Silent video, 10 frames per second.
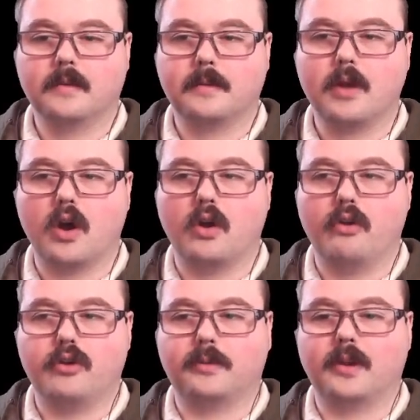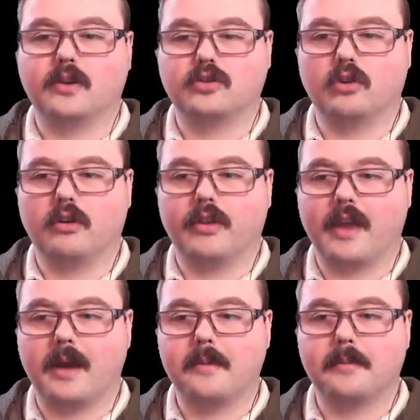Not 100% sure on
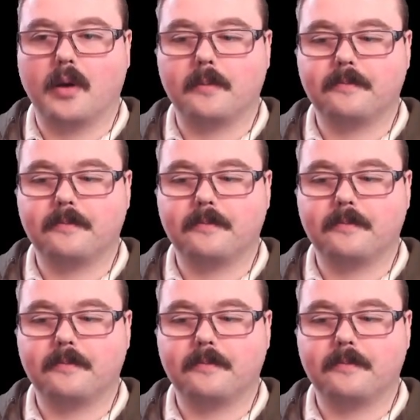that, but...